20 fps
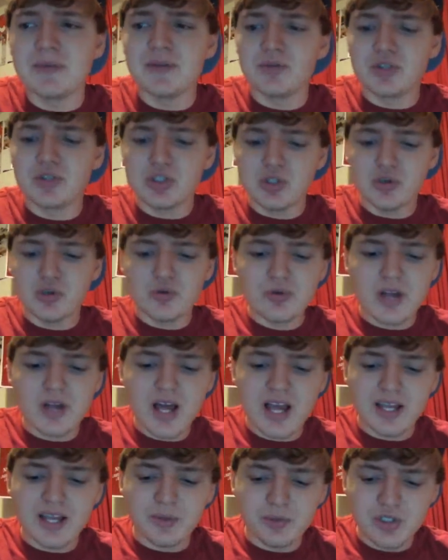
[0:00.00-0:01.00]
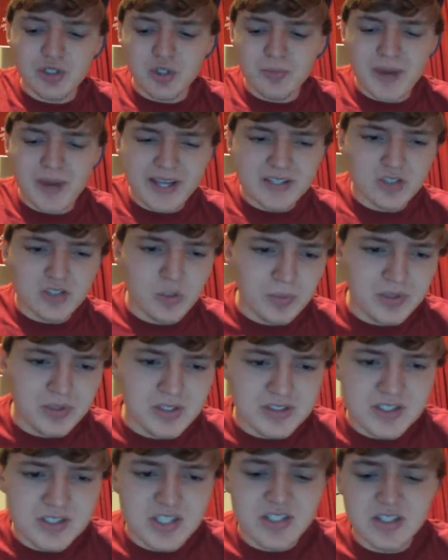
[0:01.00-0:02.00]
And you're not when you make stupid
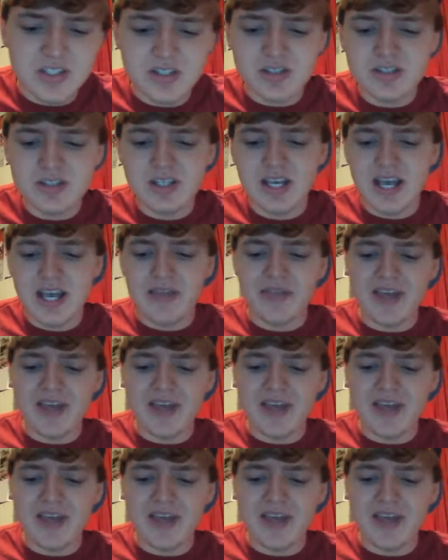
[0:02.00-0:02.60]
decisions